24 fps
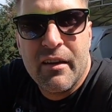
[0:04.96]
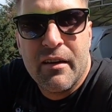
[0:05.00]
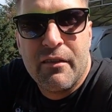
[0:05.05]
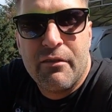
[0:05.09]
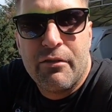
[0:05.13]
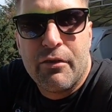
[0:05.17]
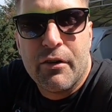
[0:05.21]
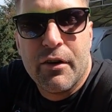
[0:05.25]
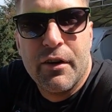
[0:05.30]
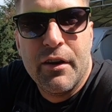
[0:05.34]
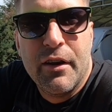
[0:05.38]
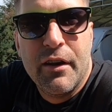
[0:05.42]

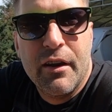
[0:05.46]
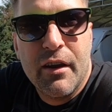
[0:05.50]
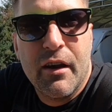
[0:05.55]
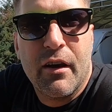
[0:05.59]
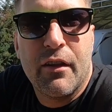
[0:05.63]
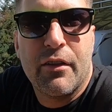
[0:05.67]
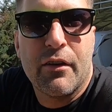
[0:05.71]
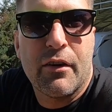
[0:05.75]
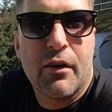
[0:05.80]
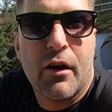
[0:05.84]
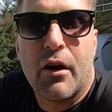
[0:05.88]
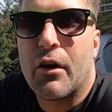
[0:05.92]
for
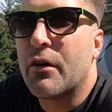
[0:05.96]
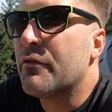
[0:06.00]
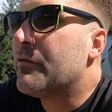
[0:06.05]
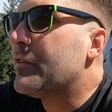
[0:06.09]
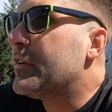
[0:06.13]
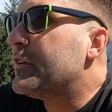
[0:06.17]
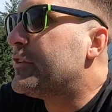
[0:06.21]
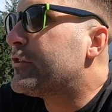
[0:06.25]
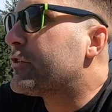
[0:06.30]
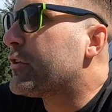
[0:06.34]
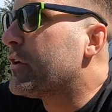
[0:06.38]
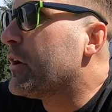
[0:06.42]
another
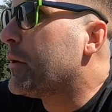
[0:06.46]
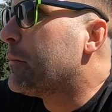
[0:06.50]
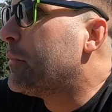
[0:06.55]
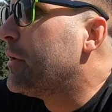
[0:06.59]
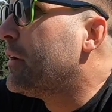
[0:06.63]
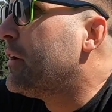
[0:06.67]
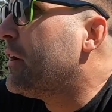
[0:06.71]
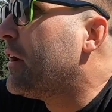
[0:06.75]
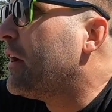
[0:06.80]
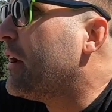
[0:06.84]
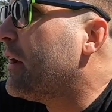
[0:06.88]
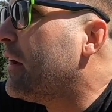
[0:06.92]
RV trip.
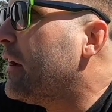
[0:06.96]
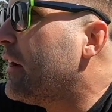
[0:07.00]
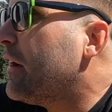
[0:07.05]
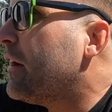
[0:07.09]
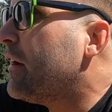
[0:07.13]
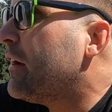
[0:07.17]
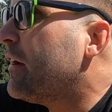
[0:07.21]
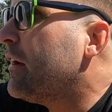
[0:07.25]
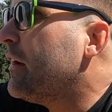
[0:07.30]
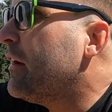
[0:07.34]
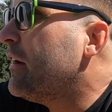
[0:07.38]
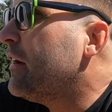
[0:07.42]

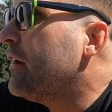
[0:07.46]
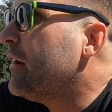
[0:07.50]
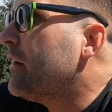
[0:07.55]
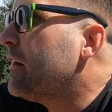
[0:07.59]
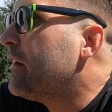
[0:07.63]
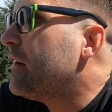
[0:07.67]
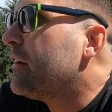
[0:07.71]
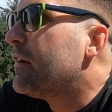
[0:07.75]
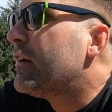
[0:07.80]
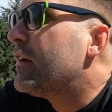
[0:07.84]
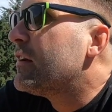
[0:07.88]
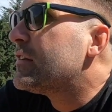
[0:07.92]

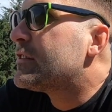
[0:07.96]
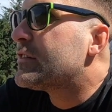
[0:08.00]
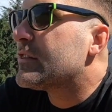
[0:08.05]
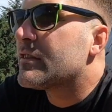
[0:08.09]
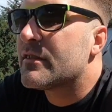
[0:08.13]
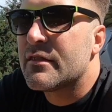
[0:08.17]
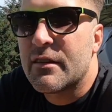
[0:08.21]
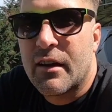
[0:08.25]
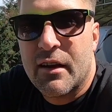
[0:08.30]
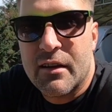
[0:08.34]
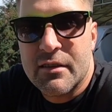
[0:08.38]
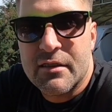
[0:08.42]
It's
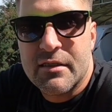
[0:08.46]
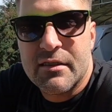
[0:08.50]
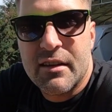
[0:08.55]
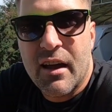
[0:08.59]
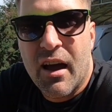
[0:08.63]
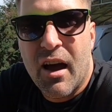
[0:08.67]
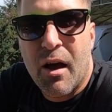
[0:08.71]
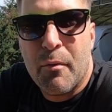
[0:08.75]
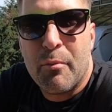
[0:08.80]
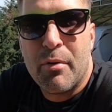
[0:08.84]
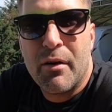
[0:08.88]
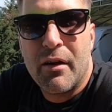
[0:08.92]
just
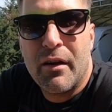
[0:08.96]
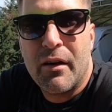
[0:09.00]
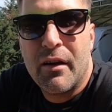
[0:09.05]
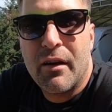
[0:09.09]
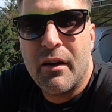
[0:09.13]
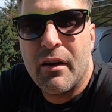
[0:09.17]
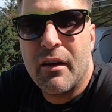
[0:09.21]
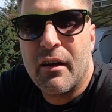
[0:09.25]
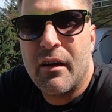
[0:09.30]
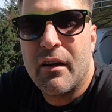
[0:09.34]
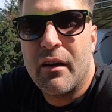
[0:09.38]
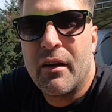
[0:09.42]
non-stop.
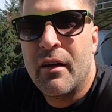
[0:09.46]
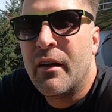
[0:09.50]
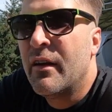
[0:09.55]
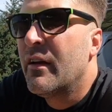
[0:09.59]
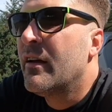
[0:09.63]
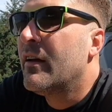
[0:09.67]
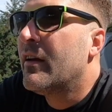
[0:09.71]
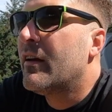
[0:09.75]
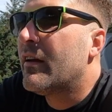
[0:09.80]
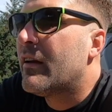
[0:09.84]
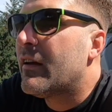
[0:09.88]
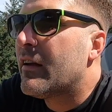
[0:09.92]

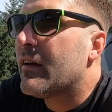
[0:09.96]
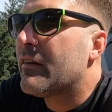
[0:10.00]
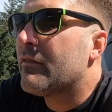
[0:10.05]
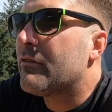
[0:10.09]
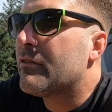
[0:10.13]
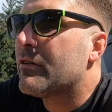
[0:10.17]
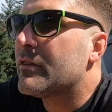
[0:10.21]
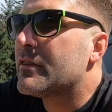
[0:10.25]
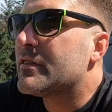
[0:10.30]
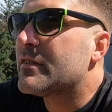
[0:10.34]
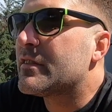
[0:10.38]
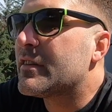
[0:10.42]

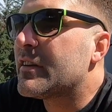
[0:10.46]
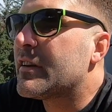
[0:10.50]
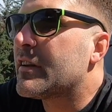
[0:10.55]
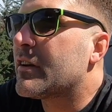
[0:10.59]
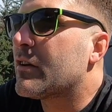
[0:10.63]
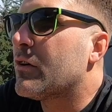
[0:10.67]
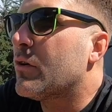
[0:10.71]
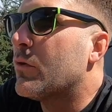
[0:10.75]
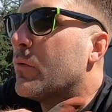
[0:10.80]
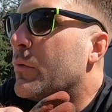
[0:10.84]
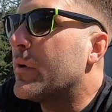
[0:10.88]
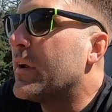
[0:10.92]
Every
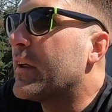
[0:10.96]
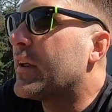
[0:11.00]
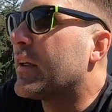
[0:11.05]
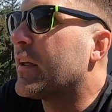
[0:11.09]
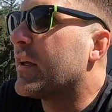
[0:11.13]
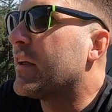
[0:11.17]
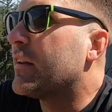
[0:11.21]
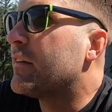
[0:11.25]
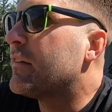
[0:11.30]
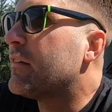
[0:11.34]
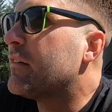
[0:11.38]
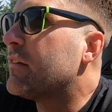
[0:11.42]
single
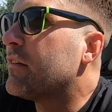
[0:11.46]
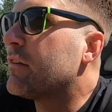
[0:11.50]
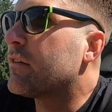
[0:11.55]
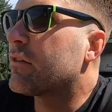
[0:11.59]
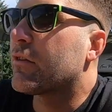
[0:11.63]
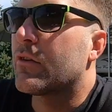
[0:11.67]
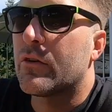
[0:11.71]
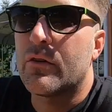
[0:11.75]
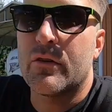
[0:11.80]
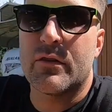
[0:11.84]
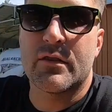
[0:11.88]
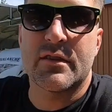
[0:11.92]
weekend, this
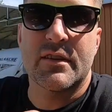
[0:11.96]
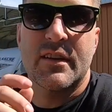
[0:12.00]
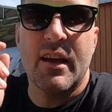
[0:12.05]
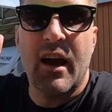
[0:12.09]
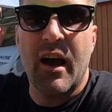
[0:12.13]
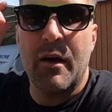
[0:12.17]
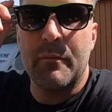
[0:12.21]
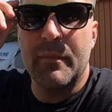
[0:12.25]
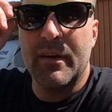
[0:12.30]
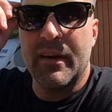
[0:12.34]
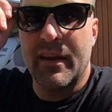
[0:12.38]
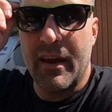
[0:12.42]
girl has
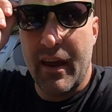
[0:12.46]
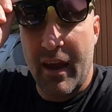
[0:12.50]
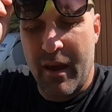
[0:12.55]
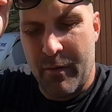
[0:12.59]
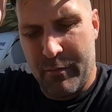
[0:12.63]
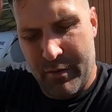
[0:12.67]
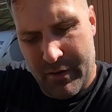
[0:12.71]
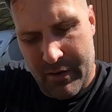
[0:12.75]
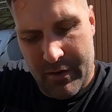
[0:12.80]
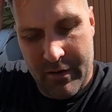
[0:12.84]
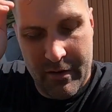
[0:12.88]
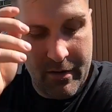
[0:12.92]
got me
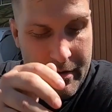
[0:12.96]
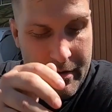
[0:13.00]
camping.